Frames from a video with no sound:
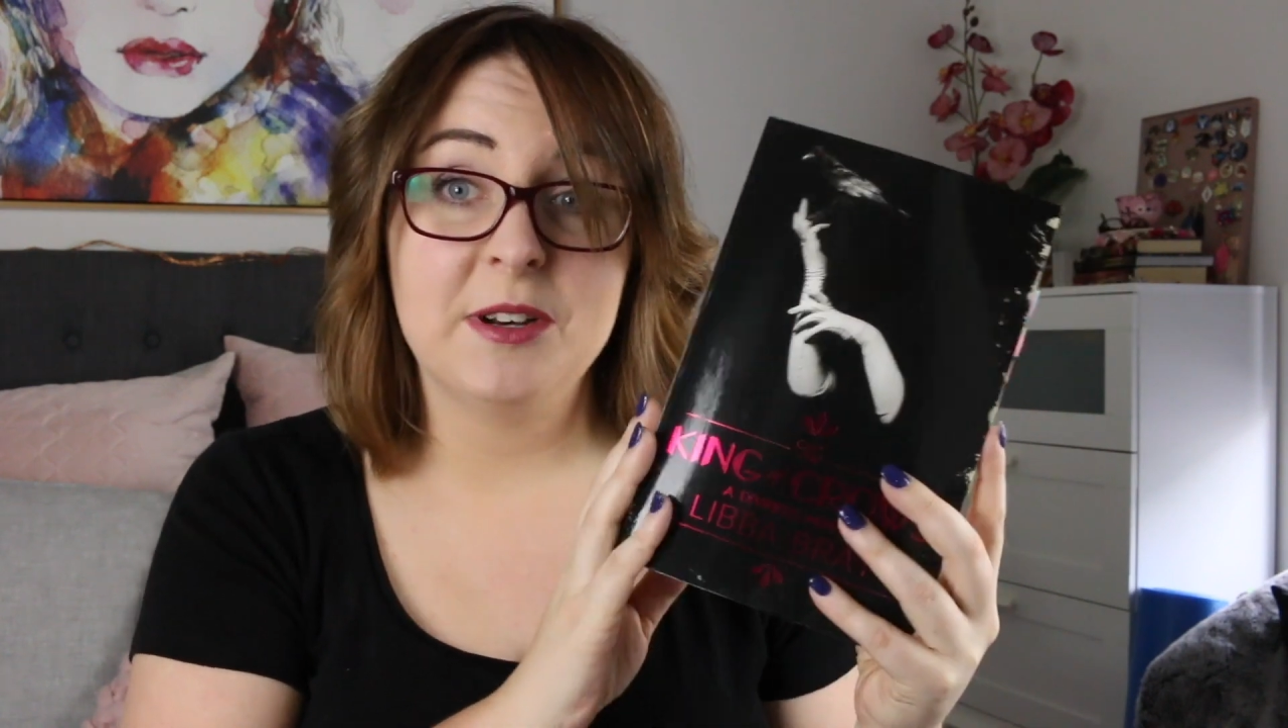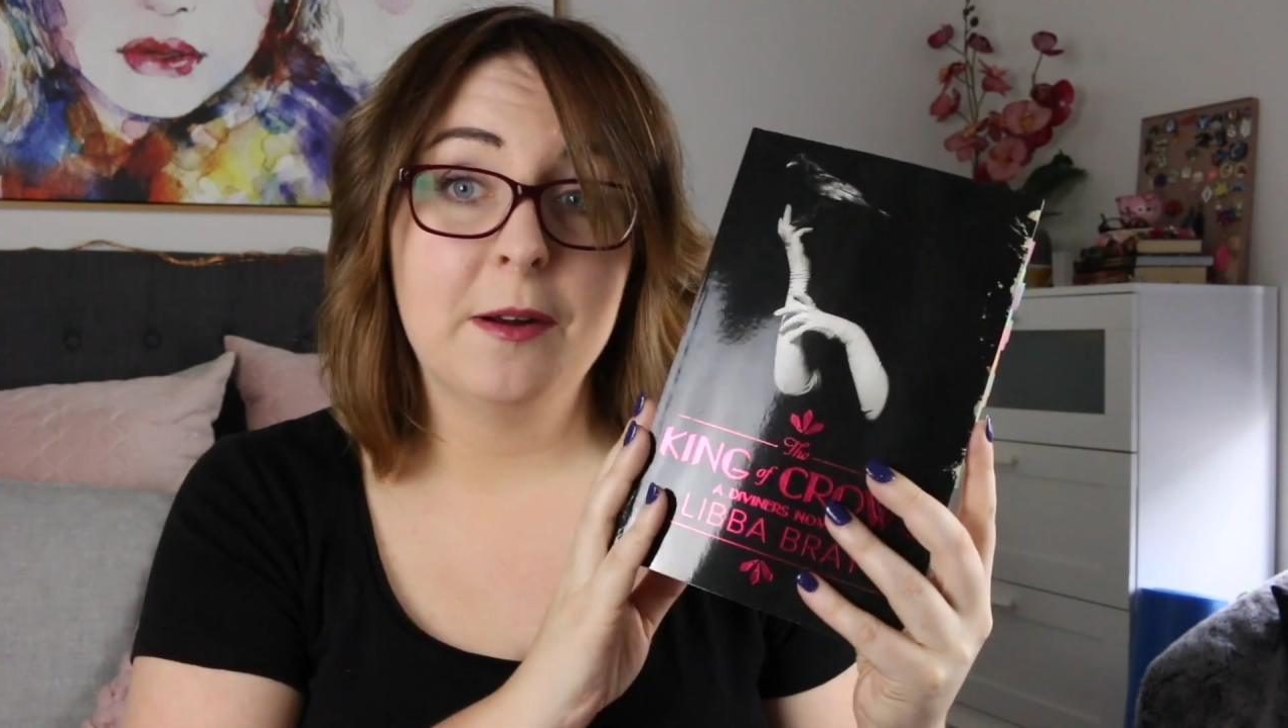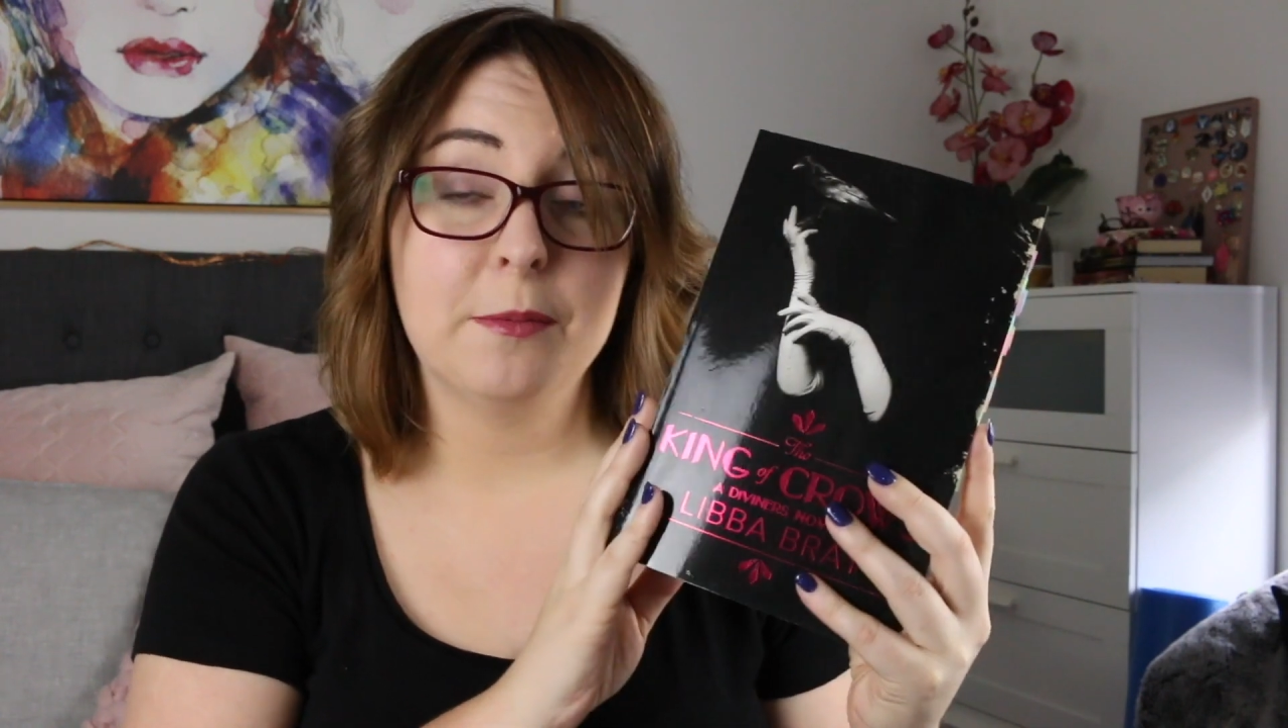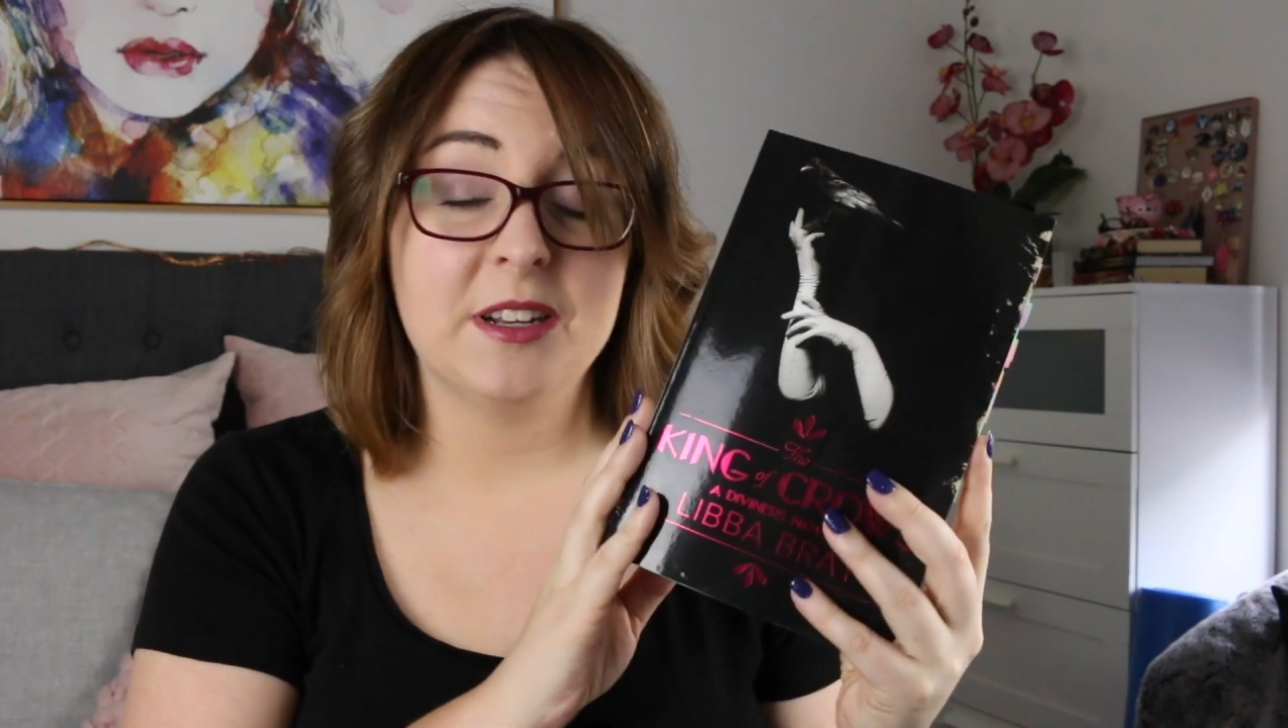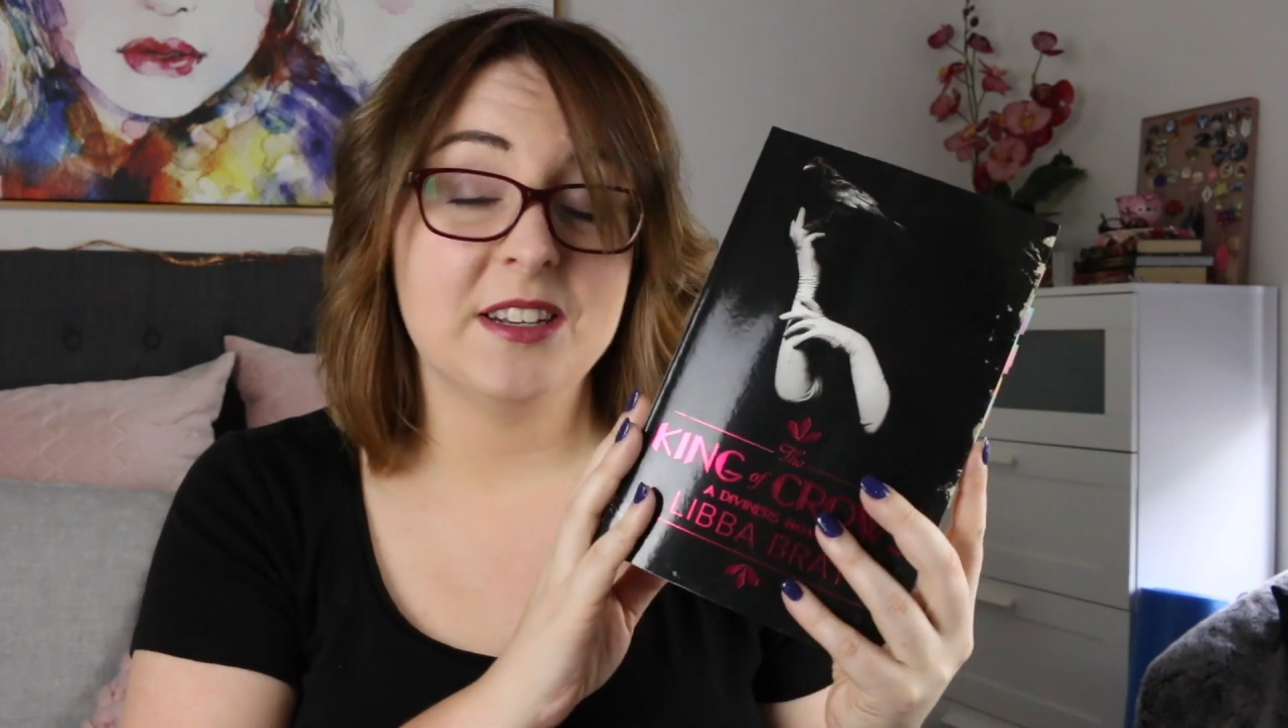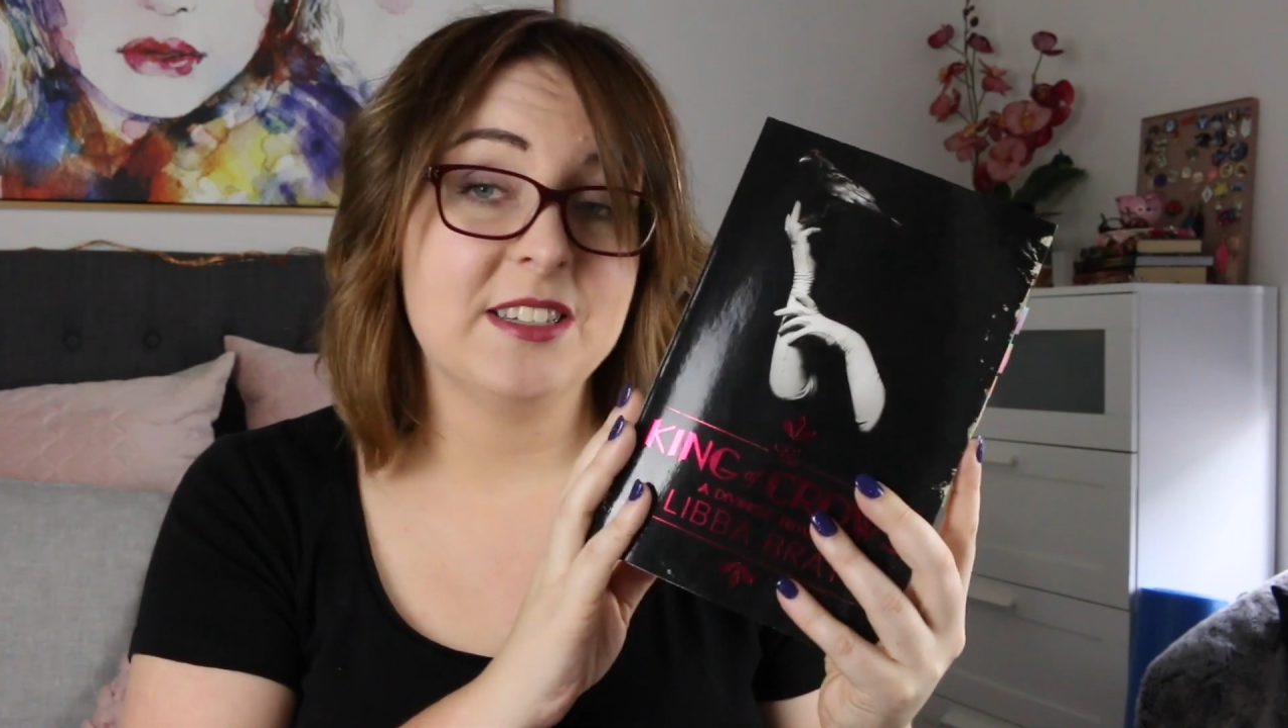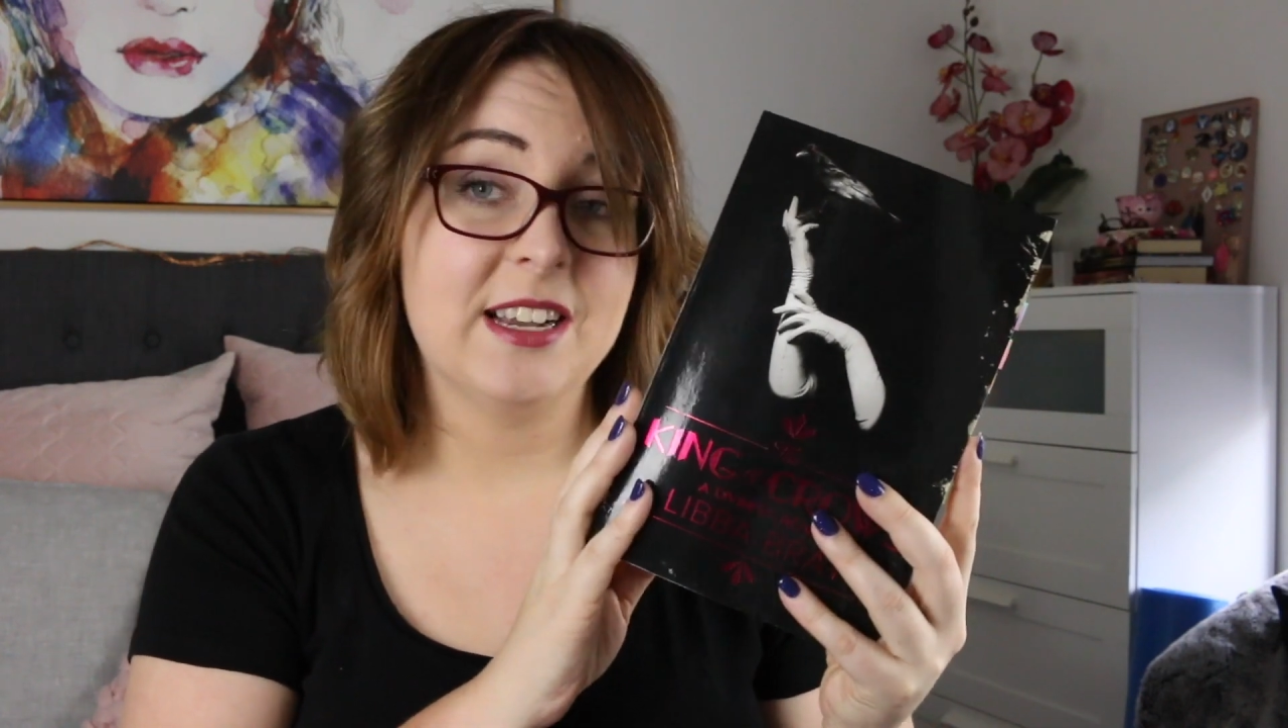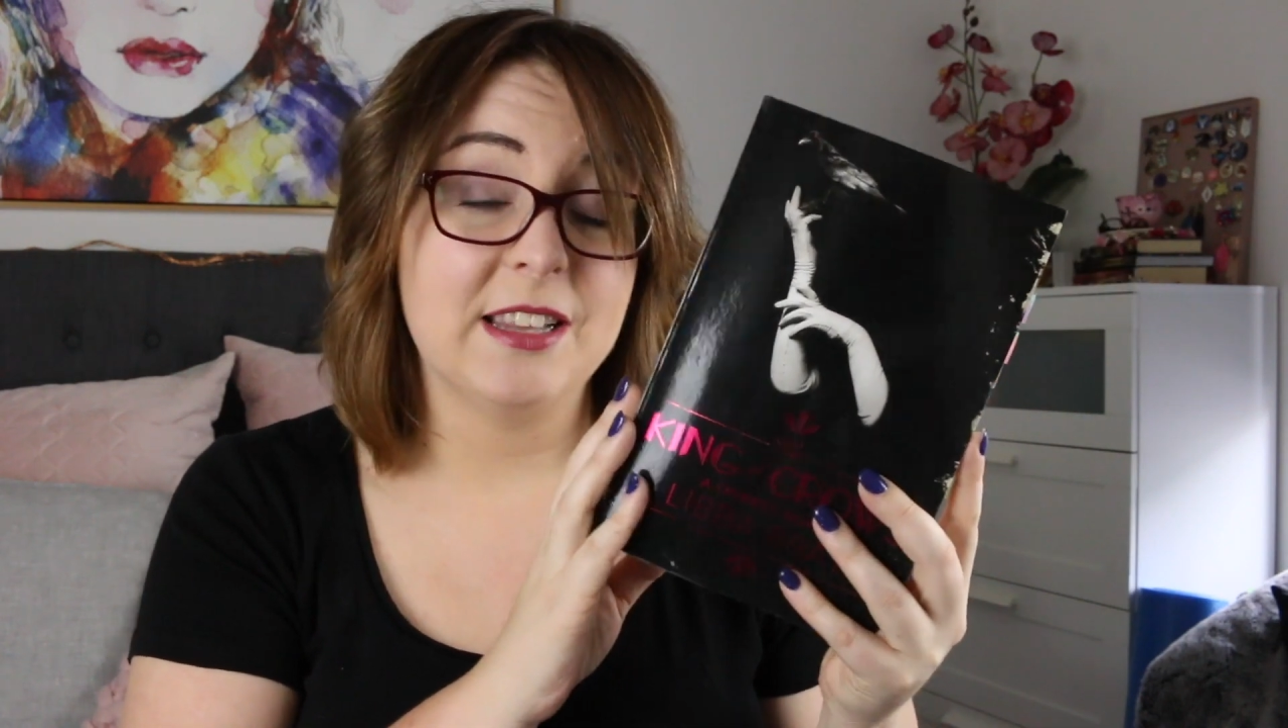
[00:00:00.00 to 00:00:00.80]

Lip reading: it up because I